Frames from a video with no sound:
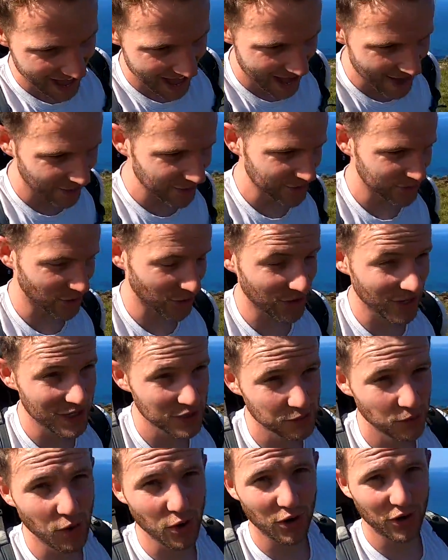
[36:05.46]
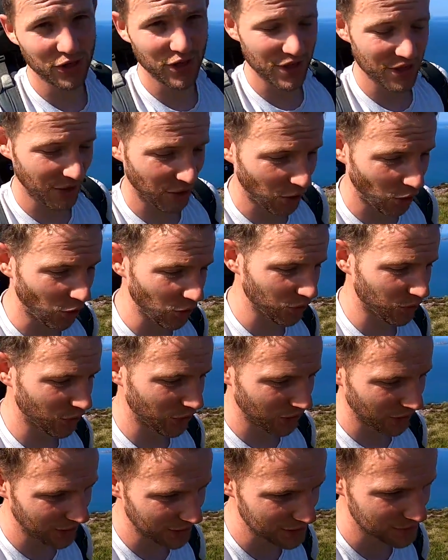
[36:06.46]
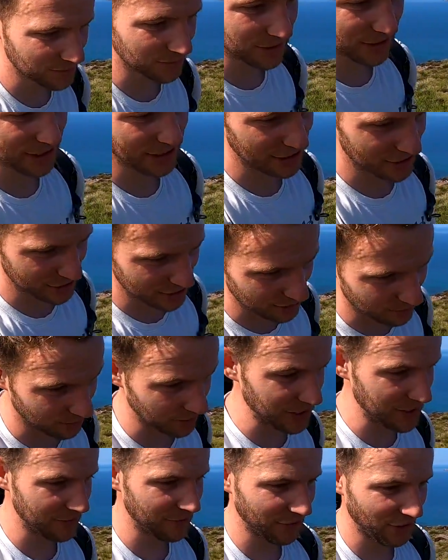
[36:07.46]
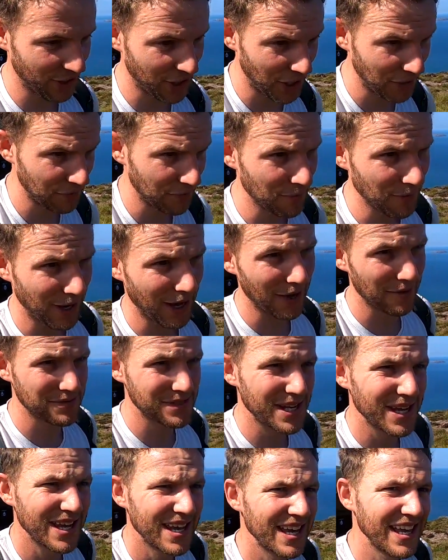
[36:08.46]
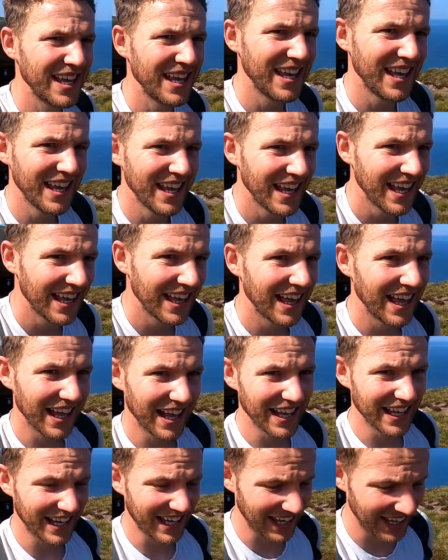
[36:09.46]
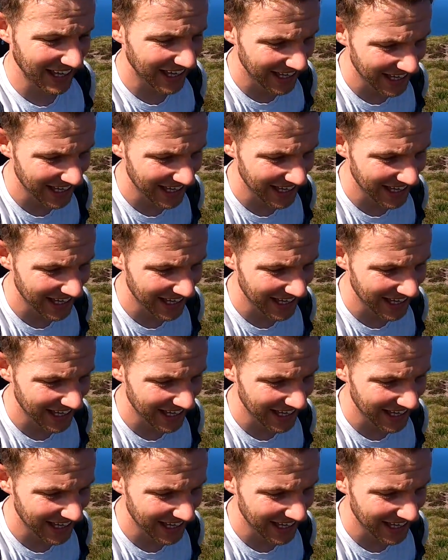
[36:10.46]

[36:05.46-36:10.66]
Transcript: hills on this walk than the contour lines would lead you to believe on the Harvey maps. Like,